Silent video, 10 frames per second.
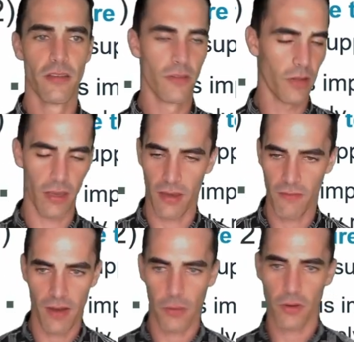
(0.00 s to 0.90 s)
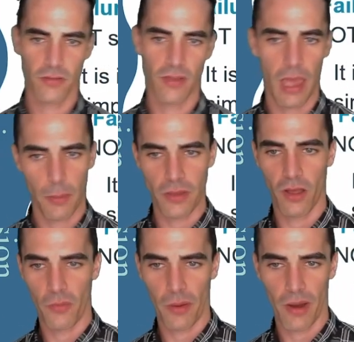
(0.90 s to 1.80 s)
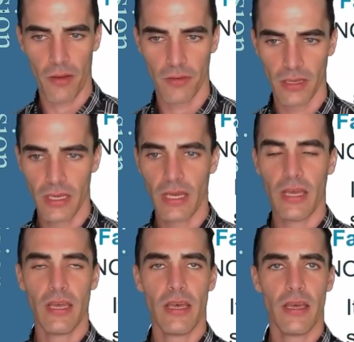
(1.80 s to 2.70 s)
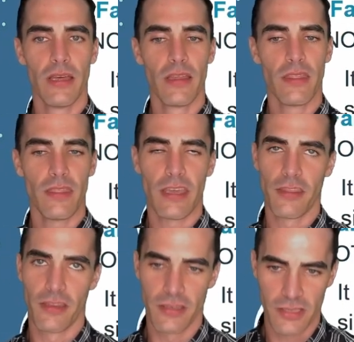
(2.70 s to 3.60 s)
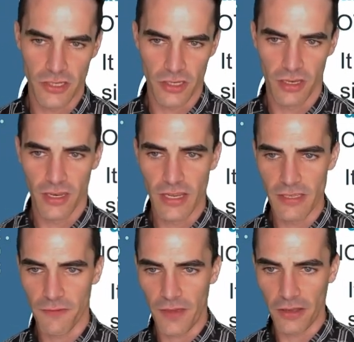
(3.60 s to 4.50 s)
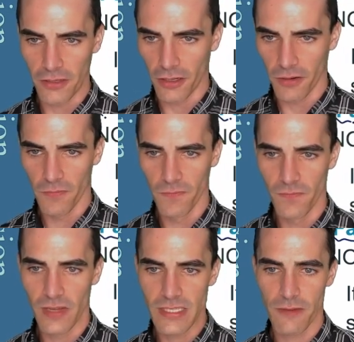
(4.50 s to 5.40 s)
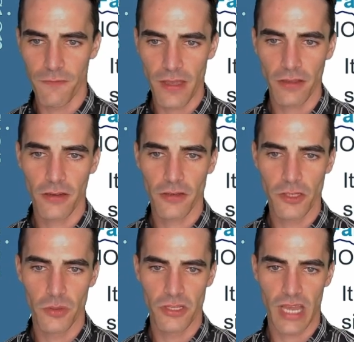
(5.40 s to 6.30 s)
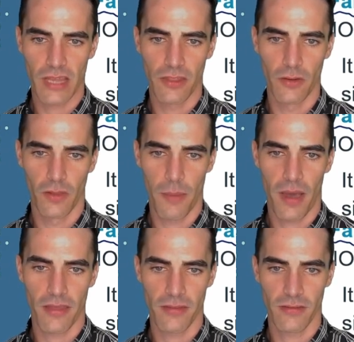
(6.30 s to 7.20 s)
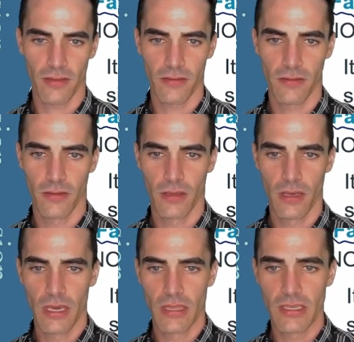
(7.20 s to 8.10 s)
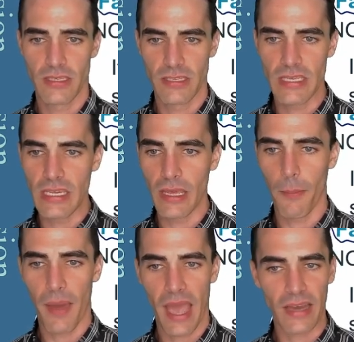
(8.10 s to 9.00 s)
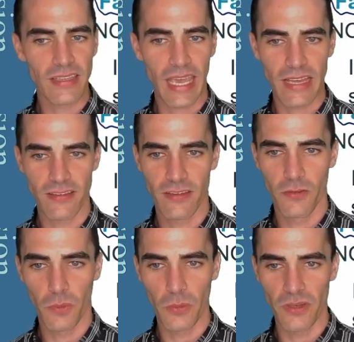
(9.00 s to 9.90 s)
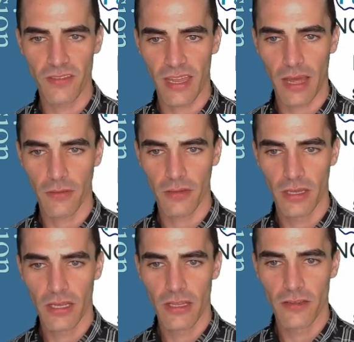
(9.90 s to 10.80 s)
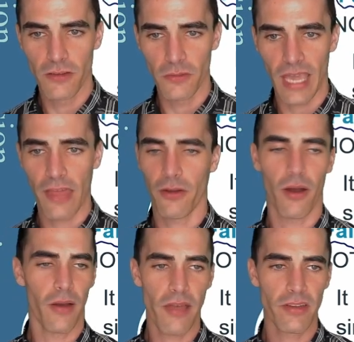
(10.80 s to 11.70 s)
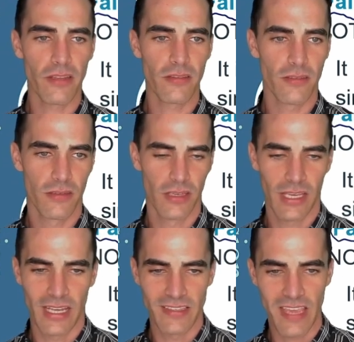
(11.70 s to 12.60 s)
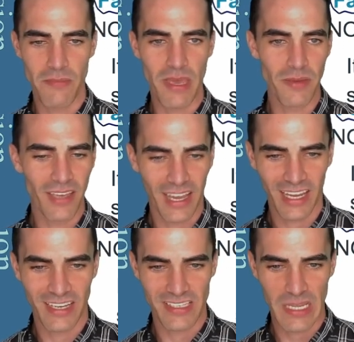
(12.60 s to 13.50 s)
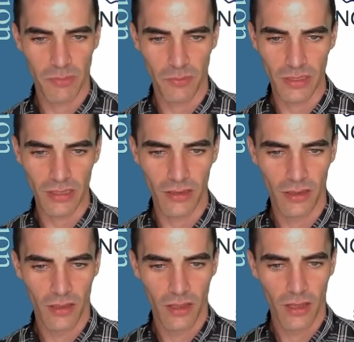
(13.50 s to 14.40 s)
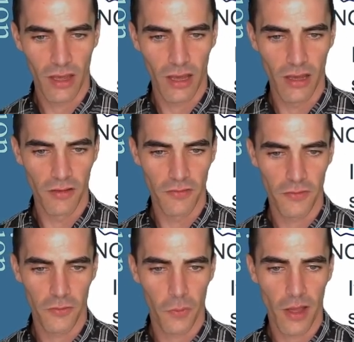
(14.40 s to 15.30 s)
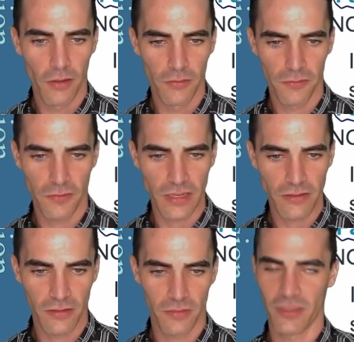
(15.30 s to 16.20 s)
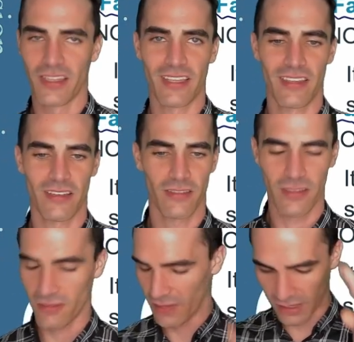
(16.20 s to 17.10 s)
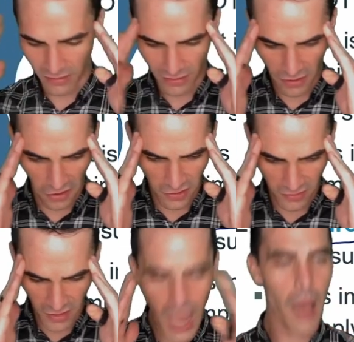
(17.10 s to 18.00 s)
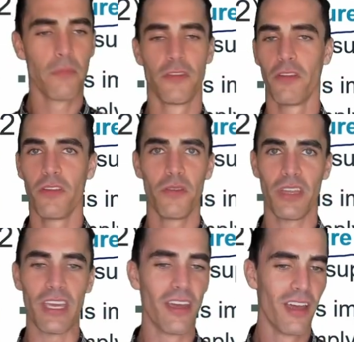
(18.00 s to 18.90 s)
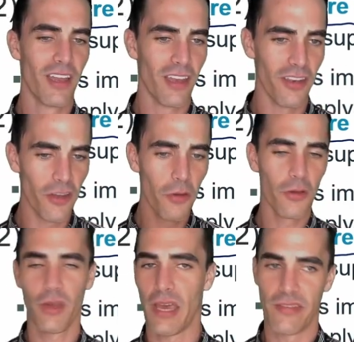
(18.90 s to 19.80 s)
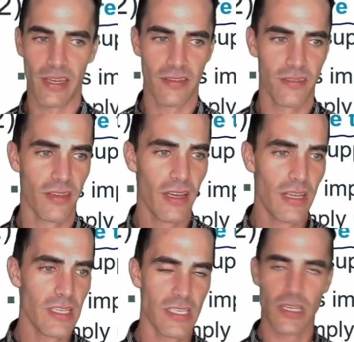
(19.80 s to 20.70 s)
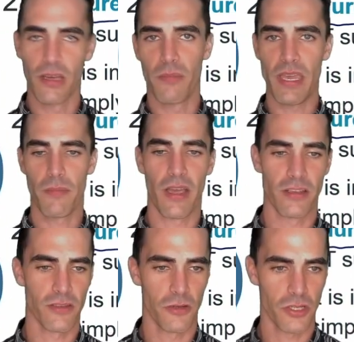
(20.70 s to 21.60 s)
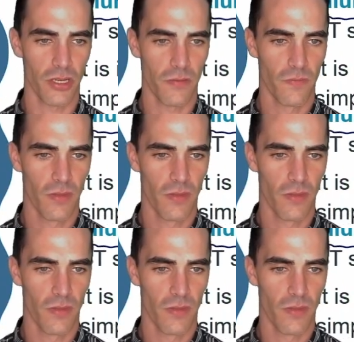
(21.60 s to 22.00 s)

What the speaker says: So again, fireworks, happy all the way around. The other decision is a failure. It's a failure to reject the null hypothesis. This is the bad case. This is when we set out to gather our evidence and say, maybe I got a sample mean of 12 feet or something like this. It's like, there is absolutely no good evidence to make my assertion.